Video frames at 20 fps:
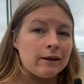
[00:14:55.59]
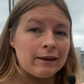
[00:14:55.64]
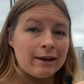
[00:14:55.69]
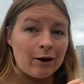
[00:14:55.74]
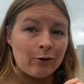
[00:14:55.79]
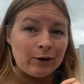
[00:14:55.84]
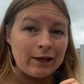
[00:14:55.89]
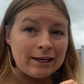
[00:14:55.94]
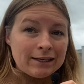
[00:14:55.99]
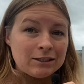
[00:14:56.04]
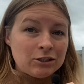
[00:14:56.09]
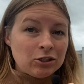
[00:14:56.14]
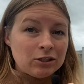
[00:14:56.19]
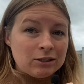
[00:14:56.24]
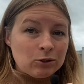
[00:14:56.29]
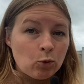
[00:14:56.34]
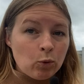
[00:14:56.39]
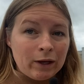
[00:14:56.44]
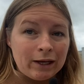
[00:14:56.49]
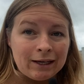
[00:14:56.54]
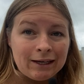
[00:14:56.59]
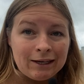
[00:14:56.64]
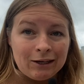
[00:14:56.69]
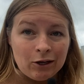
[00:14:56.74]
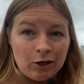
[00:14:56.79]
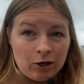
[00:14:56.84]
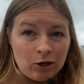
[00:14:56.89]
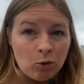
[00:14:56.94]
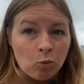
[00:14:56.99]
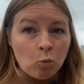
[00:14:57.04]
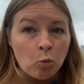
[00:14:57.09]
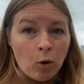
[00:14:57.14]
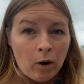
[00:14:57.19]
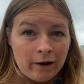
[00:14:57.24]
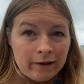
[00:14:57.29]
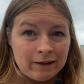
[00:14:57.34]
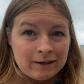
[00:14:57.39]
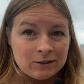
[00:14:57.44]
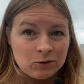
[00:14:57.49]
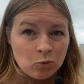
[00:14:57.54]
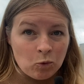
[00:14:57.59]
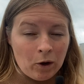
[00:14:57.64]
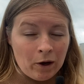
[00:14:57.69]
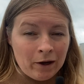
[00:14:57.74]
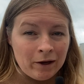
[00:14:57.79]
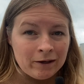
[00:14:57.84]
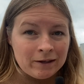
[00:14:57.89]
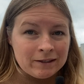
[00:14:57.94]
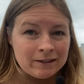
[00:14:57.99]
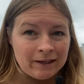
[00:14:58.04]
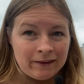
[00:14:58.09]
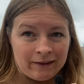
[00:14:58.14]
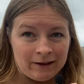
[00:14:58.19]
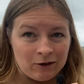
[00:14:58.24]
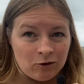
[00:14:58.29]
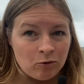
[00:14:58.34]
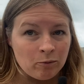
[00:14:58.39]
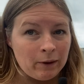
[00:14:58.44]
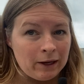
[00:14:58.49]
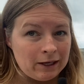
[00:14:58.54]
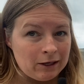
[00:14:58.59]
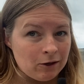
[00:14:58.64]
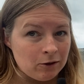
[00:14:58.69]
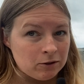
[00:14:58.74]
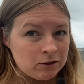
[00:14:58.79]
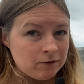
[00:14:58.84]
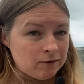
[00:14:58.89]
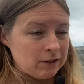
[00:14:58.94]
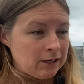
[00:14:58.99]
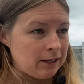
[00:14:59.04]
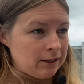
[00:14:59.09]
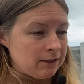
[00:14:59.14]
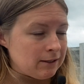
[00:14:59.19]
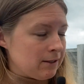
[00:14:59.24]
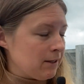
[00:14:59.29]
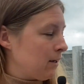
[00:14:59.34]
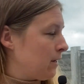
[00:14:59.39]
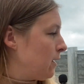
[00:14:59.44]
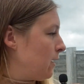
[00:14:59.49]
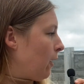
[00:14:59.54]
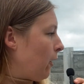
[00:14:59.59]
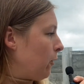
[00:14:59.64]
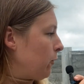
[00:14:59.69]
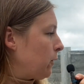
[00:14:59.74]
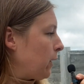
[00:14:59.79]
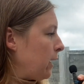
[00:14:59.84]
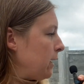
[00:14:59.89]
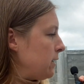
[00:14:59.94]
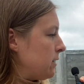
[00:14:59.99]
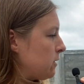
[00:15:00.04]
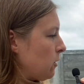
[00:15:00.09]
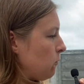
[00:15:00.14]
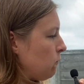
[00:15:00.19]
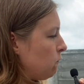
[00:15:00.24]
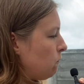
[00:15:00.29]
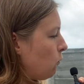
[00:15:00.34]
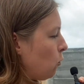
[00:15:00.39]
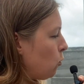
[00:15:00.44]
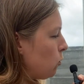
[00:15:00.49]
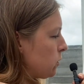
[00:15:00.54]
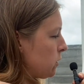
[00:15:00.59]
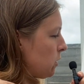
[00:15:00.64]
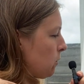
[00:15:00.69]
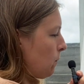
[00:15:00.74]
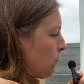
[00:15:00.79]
Now let's just quickly look at why this works and then it will make loads of sense. Okay, so 4 to the